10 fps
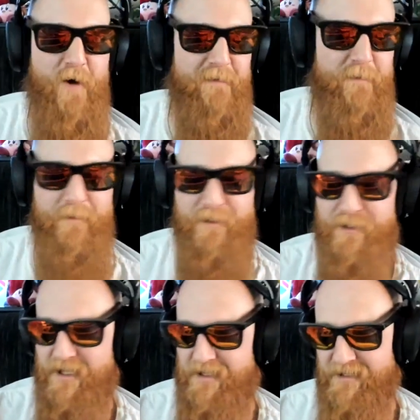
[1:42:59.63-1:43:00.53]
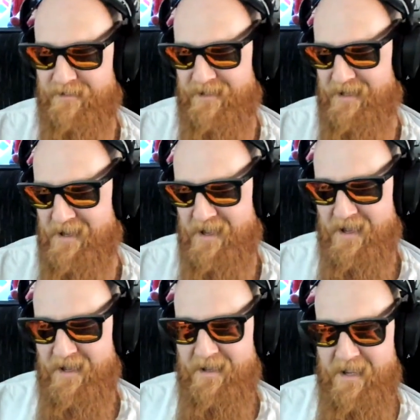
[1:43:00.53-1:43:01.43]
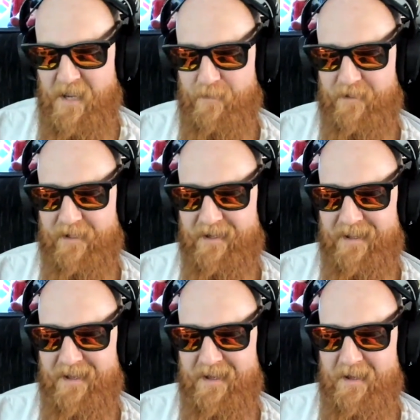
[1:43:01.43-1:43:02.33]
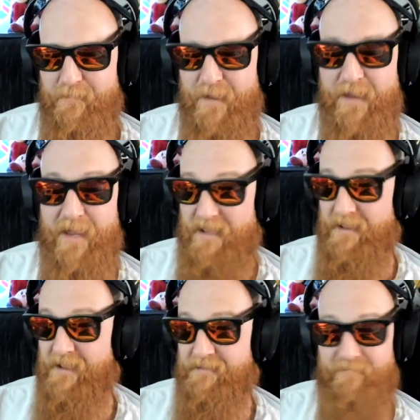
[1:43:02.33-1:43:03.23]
about him and shit, and just like he was like he like